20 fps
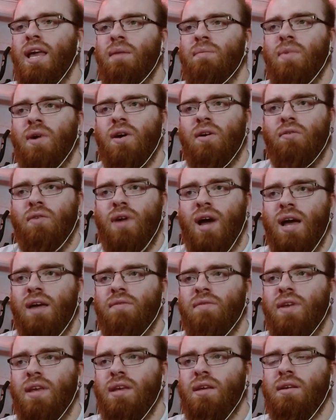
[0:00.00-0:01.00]
him
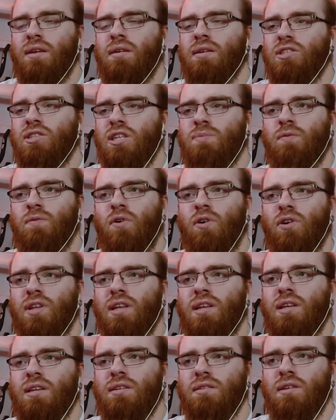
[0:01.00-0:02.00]
arriving just
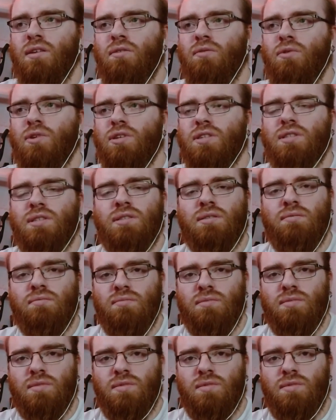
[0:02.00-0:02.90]
before they was